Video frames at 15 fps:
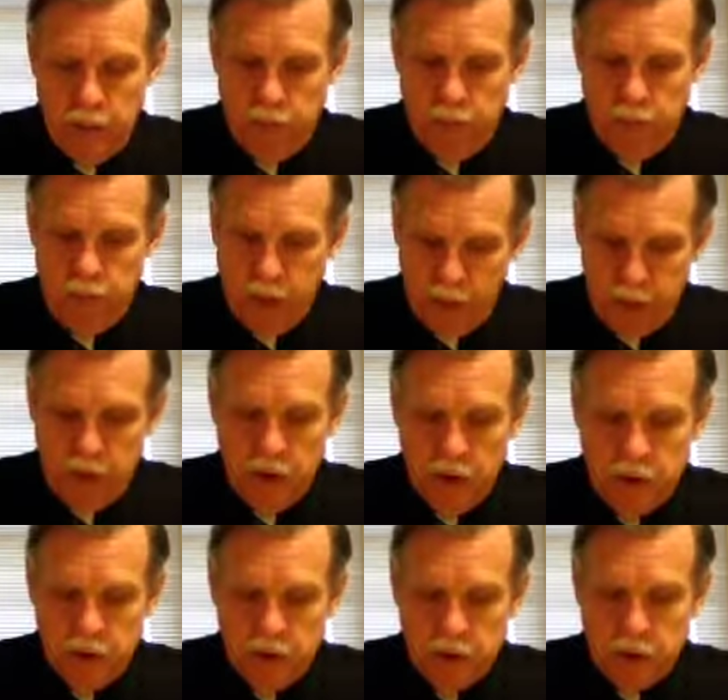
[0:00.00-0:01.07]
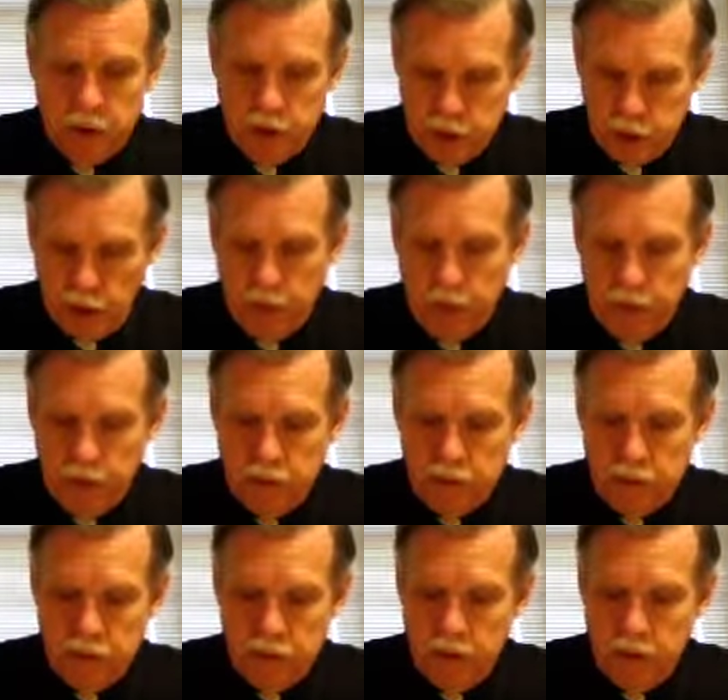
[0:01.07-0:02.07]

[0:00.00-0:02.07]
militant conservatives,